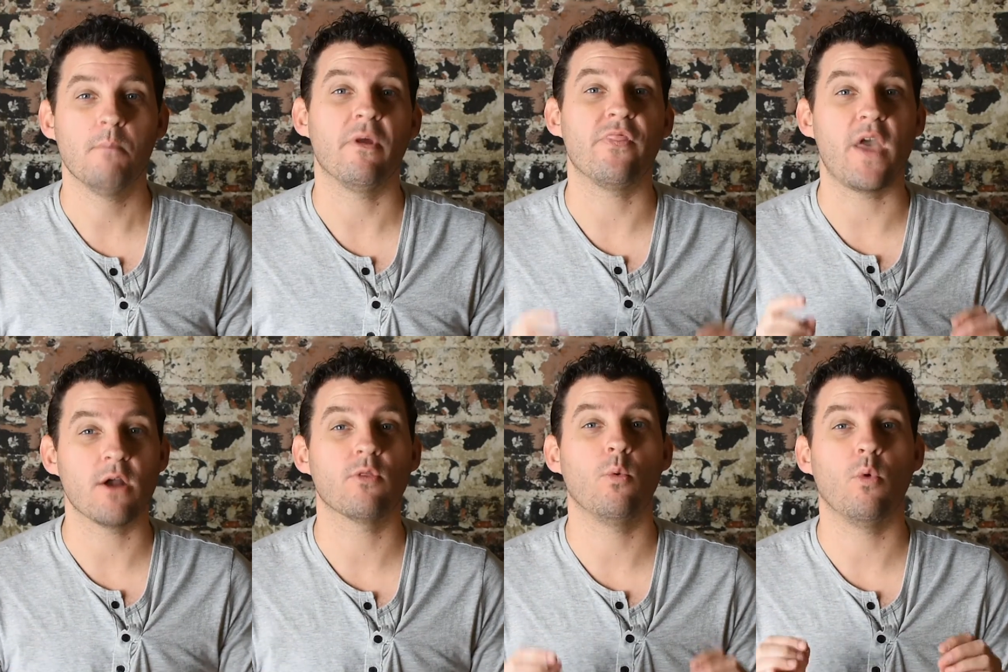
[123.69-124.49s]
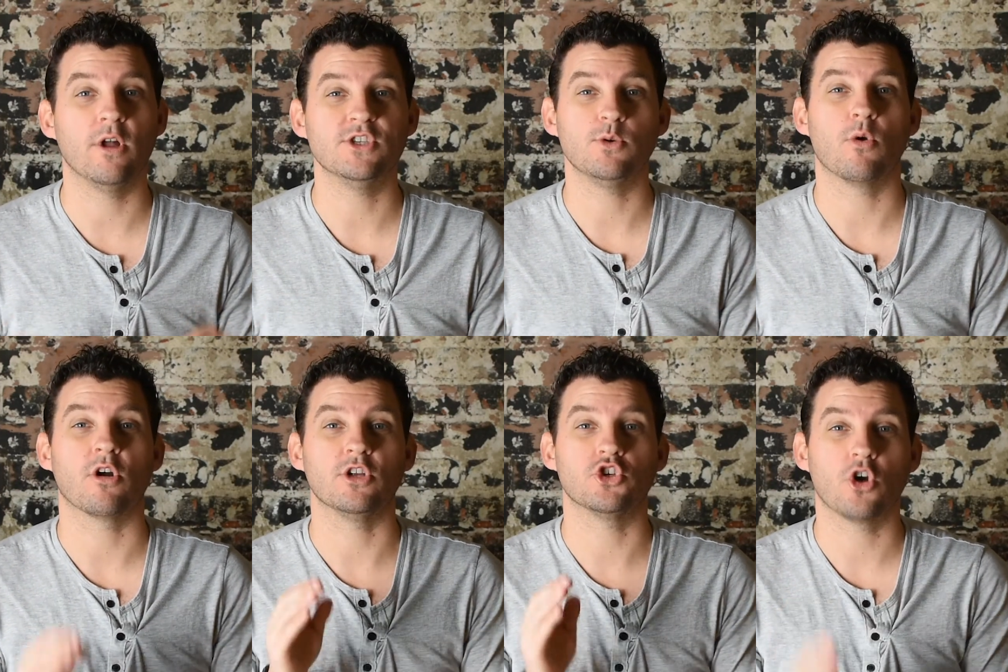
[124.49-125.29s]
but they are the ones who
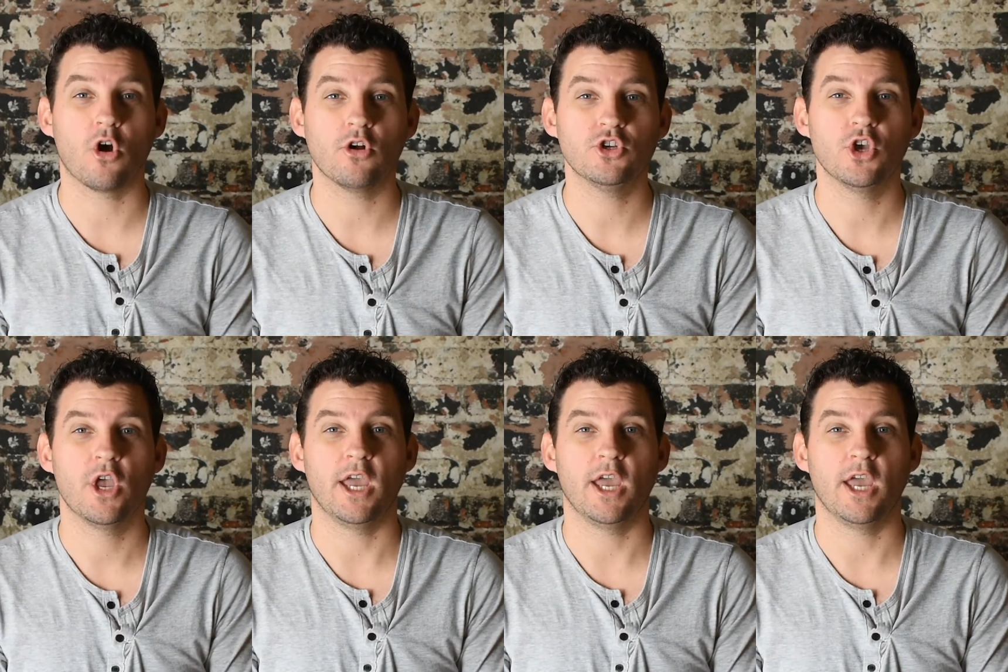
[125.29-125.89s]
are in charge